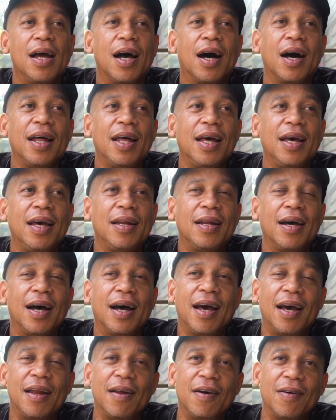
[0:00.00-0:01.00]
And
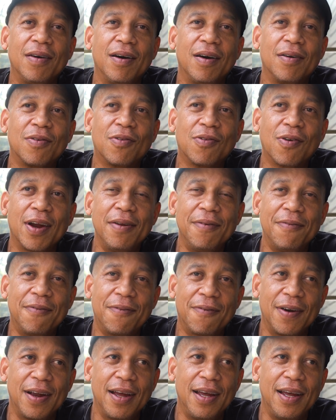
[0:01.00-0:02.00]
I had a great
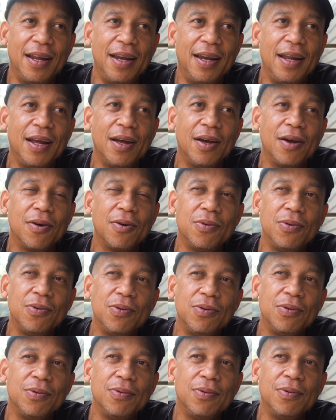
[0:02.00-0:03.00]
friend
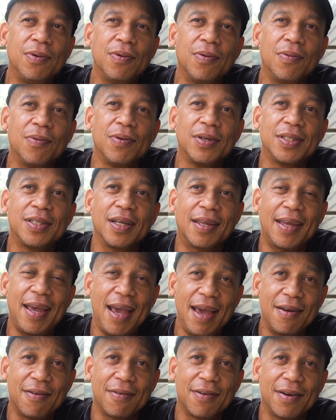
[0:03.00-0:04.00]
who was a
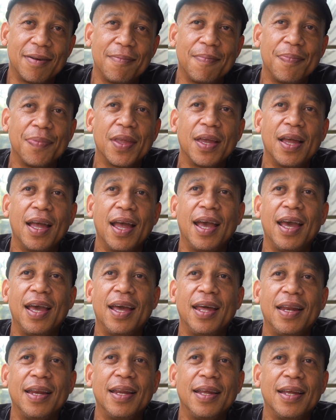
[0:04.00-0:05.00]
caterer,
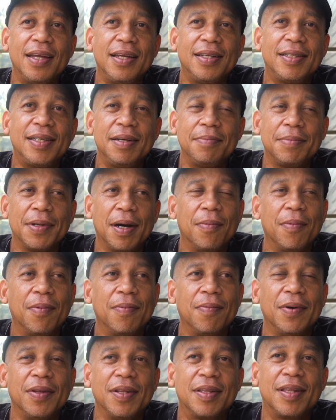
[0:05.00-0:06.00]
and he teamed up
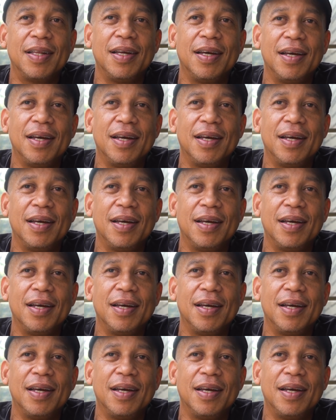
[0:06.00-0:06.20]
with